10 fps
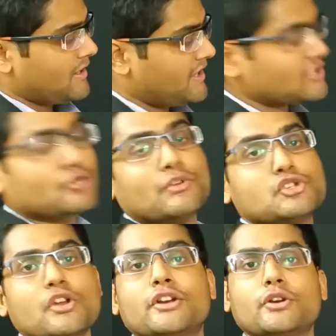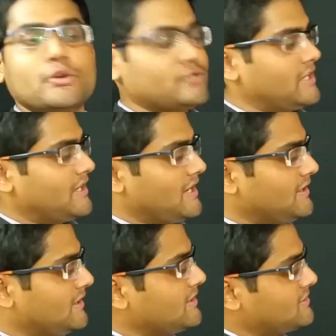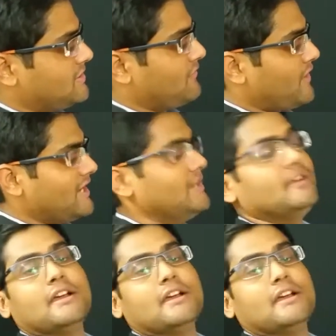disc which you are introducing in this very